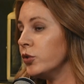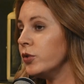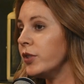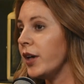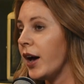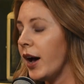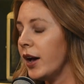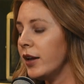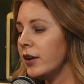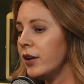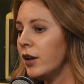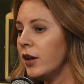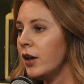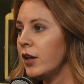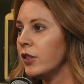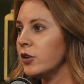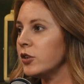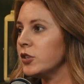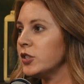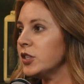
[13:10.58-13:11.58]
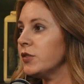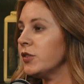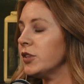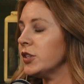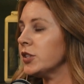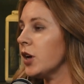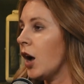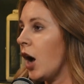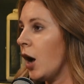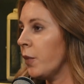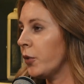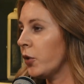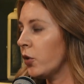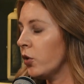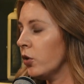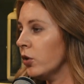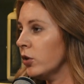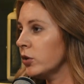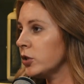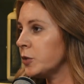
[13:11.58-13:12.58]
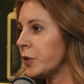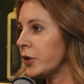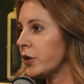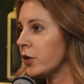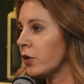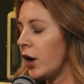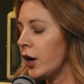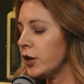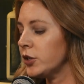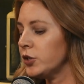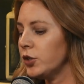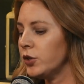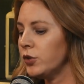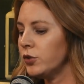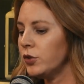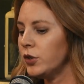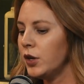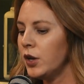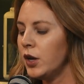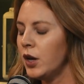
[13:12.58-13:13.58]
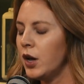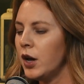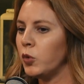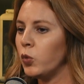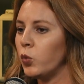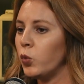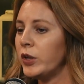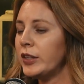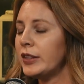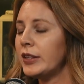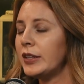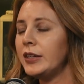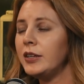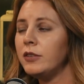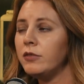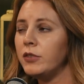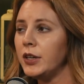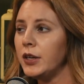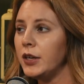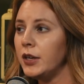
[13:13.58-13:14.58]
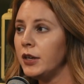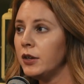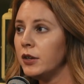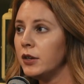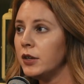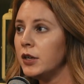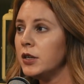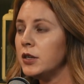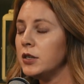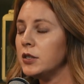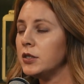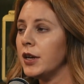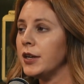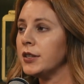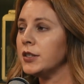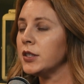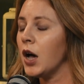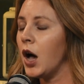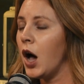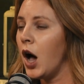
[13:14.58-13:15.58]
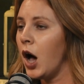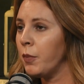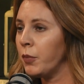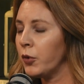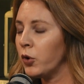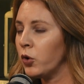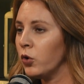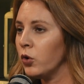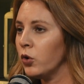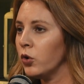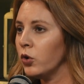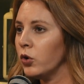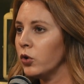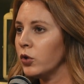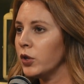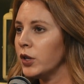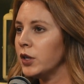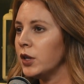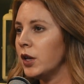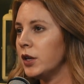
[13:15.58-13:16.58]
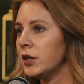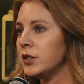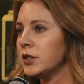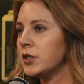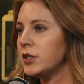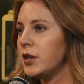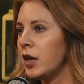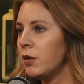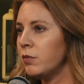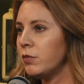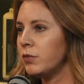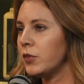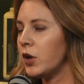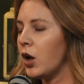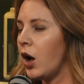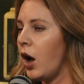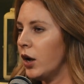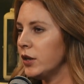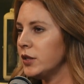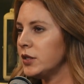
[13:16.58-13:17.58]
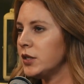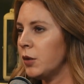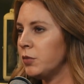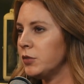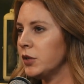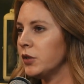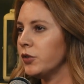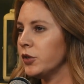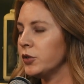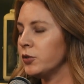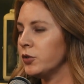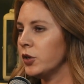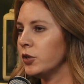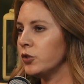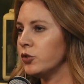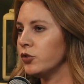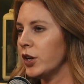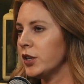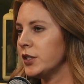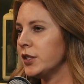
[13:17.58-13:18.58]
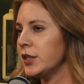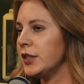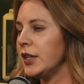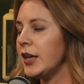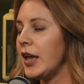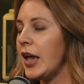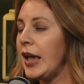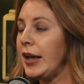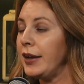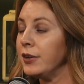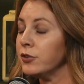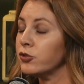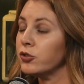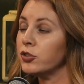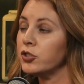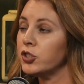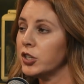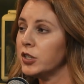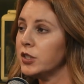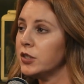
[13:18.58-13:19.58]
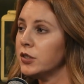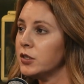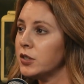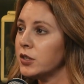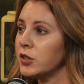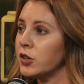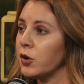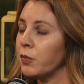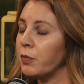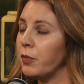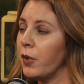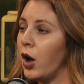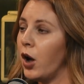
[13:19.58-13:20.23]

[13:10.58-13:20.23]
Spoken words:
that. There's even topical spironolactone. Winlevi is a topical, same concept of addressing the androgens that are